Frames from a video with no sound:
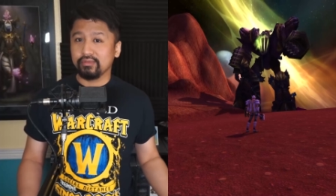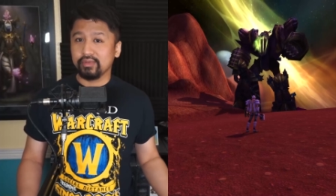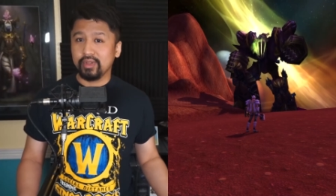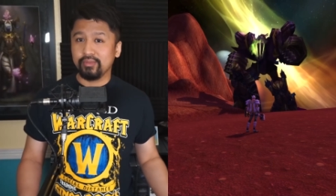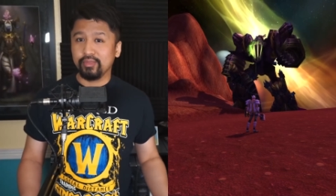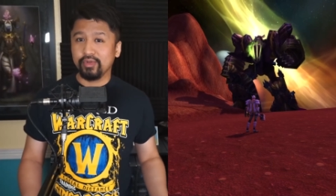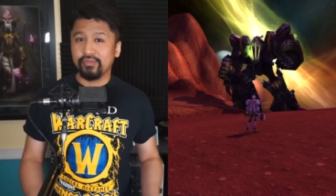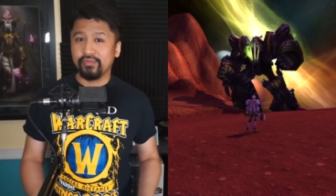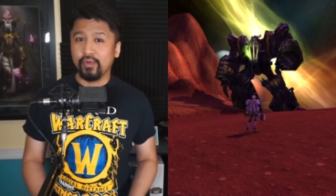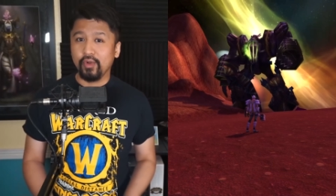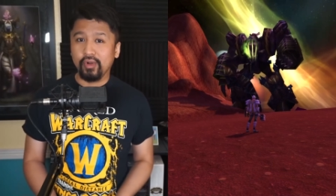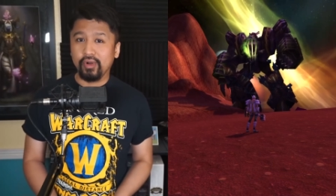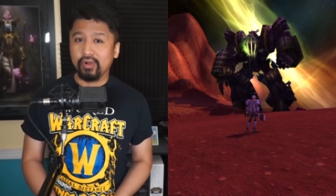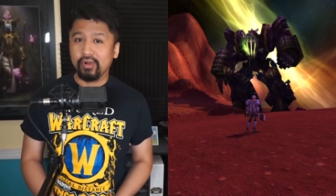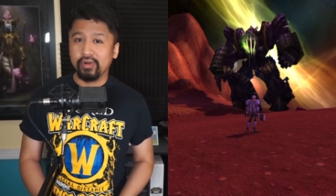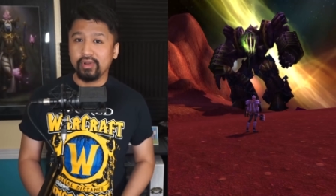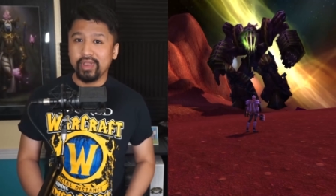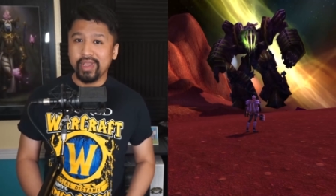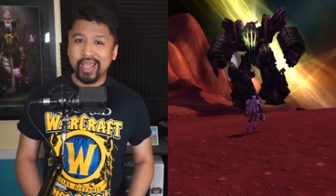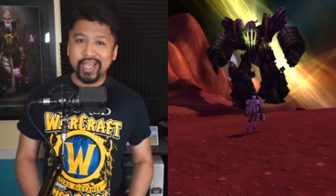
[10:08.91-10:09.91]
than
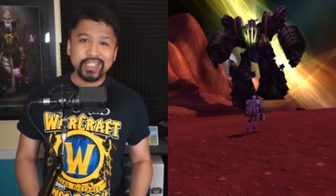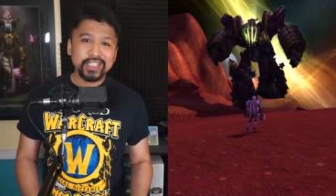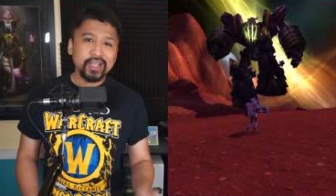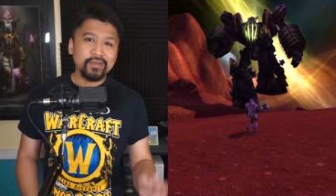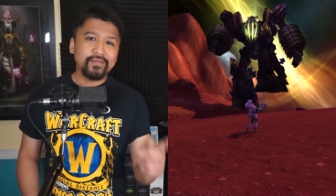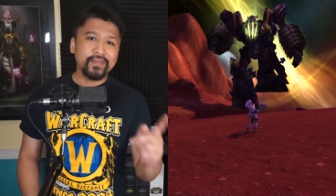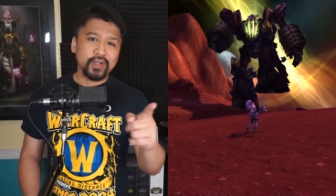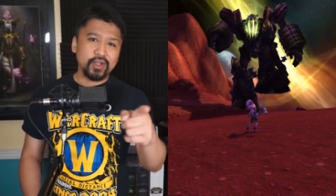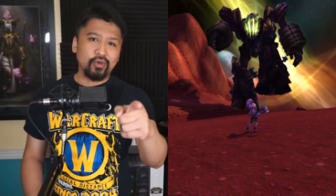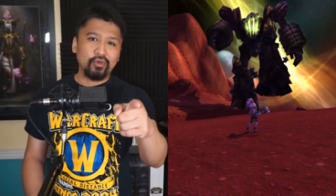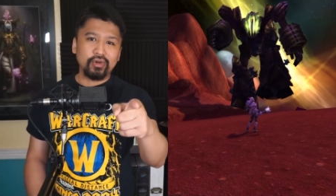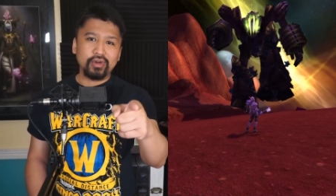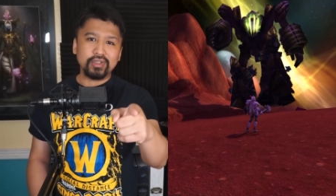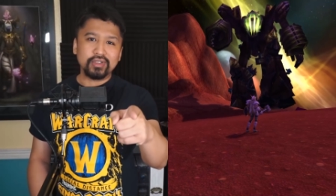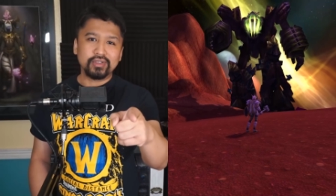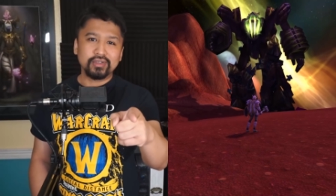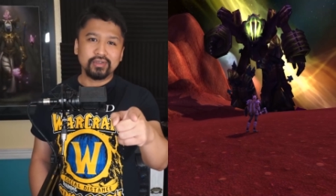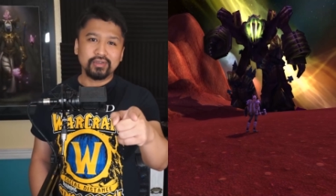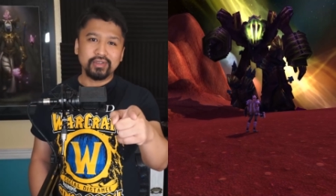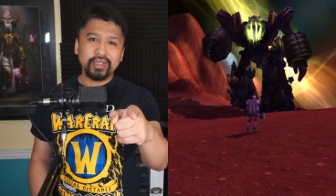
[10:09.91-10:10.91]
before, except for yours.